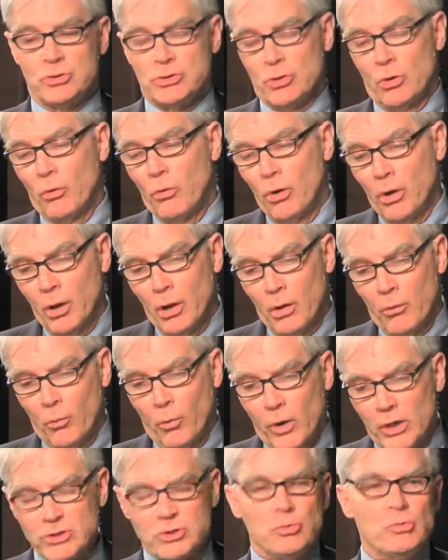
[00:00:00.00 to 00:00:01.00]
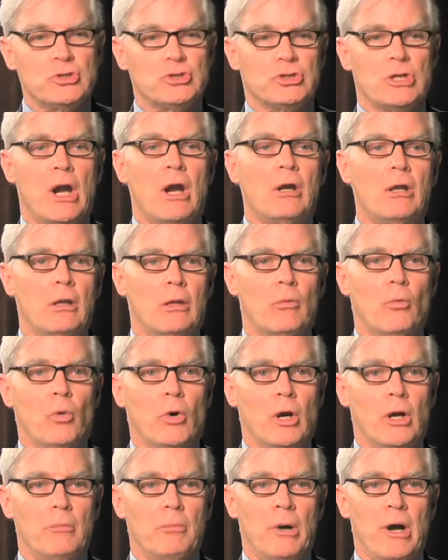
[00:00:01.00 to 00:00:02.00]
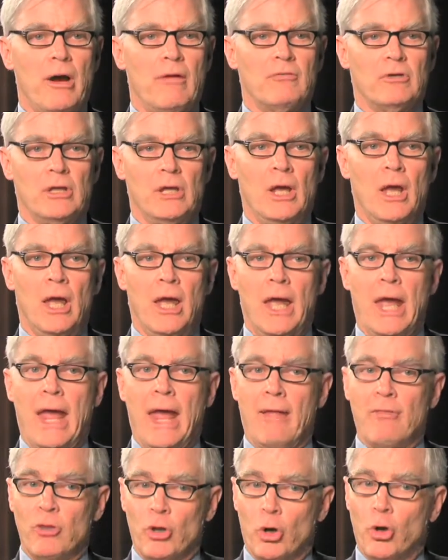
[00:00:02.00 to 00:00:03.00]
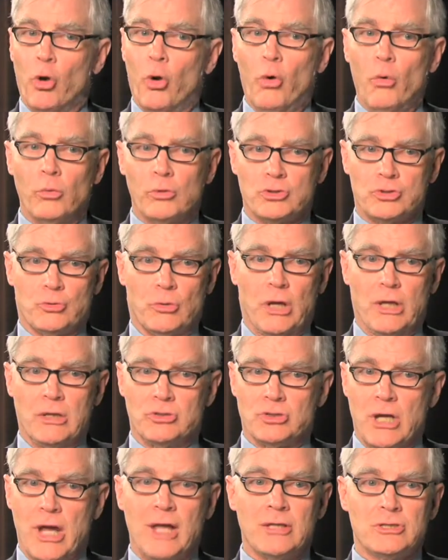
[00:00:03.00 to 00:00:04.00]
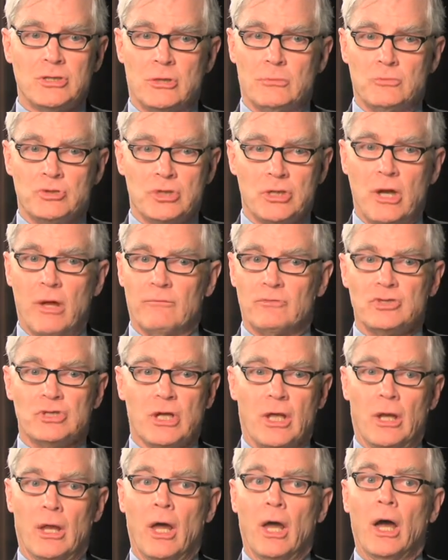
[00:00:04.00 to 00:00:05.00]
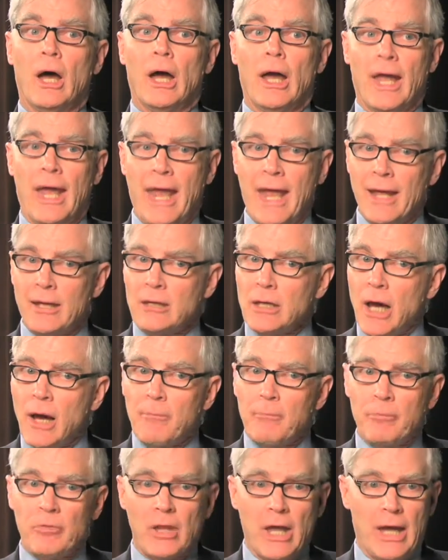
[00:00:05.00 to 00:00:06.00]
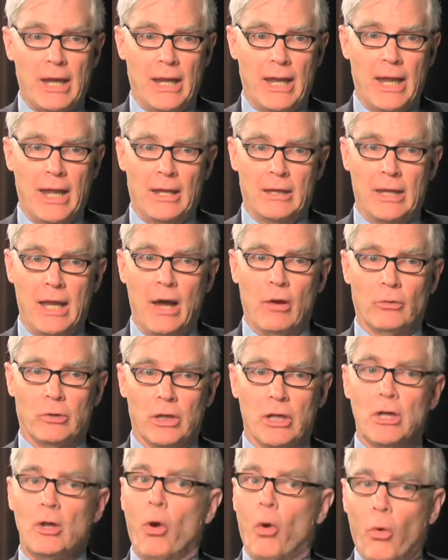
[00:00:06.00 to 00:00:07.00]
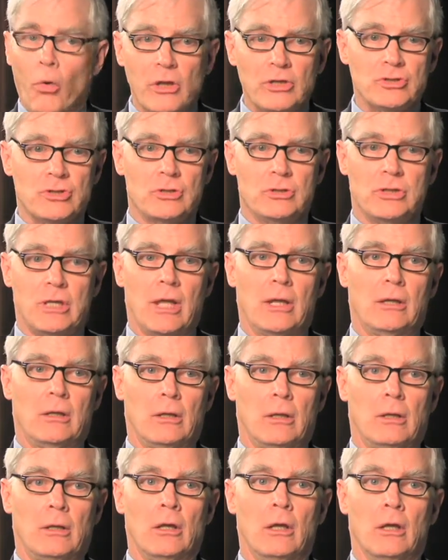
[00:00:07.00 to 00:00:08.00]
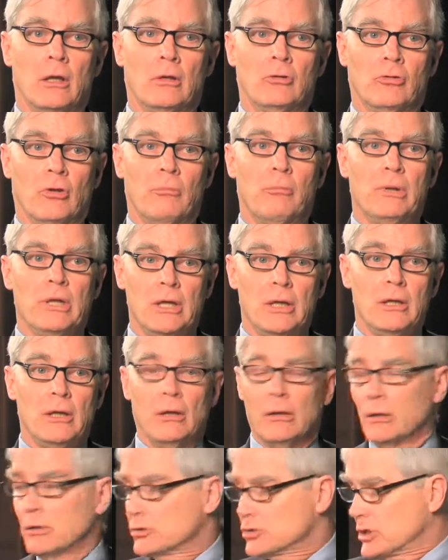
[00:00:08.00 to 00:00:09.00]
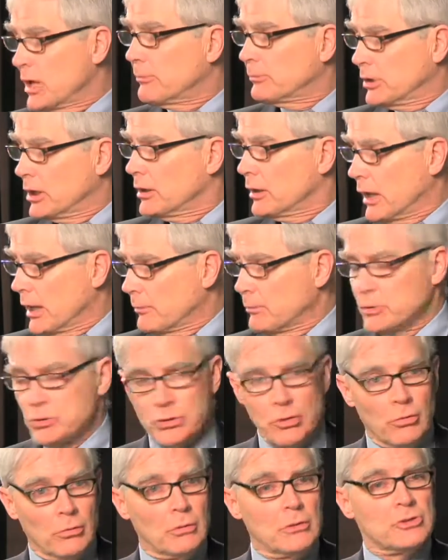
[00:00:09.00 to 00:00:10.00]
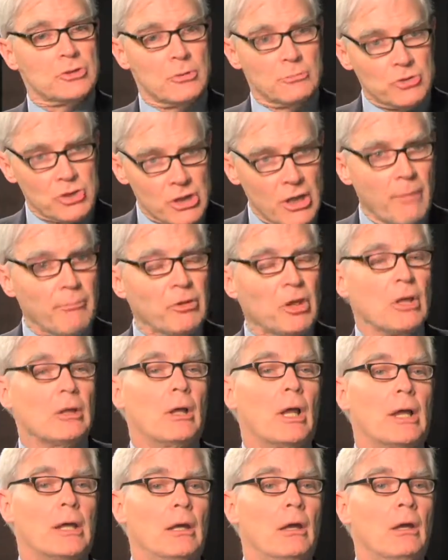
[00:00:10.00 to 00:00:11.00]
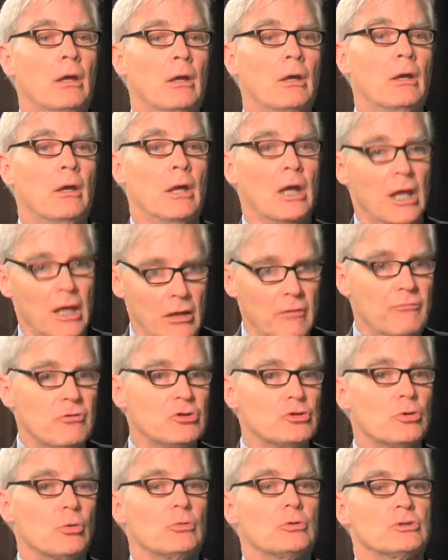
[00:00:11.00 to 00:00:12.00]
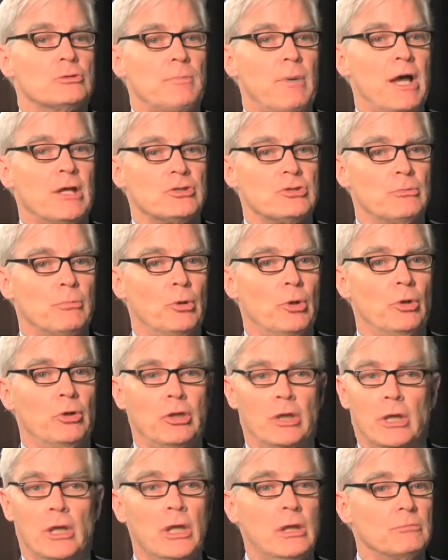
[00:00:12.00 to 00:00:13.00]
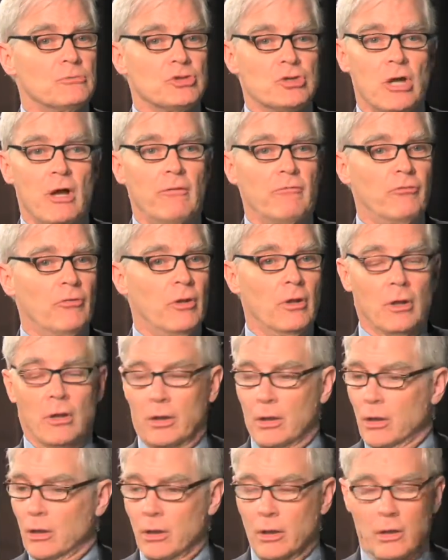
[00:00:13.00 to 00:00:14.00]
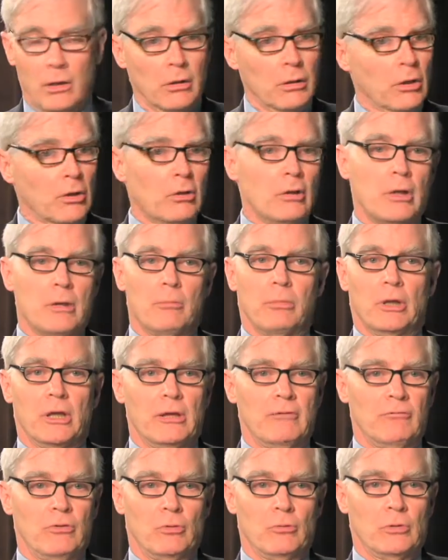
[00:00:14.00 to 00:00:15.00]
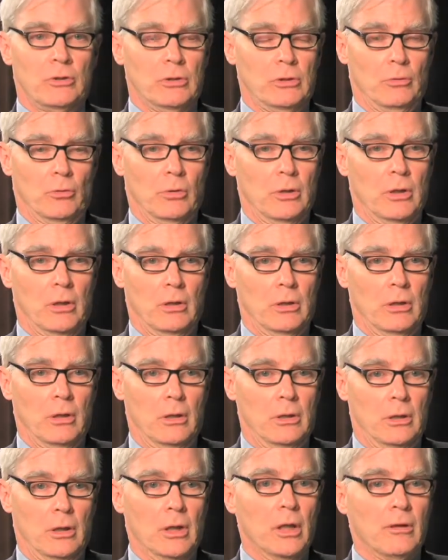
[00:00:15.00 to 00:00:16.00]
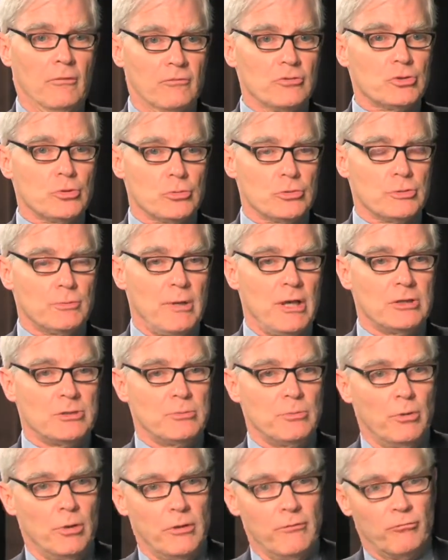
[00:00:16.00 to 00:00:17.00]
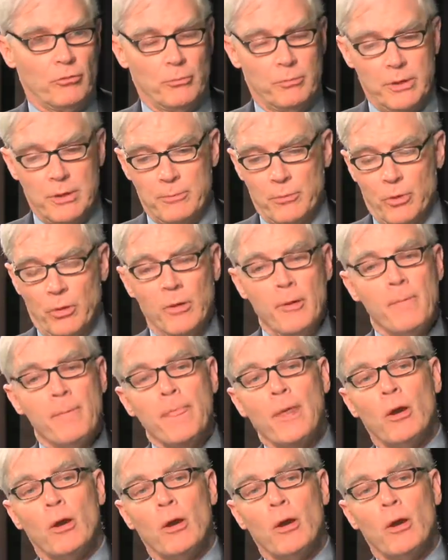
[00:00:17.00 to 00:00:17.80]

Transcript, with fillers: So once we started in the war on poverty, and the goal was right, Johnson himself said, a hand up, not a hand out. He always intended it to be something like paternalism, something like individual responsibility, and he himself clearly believed in, in individual responsibility for people.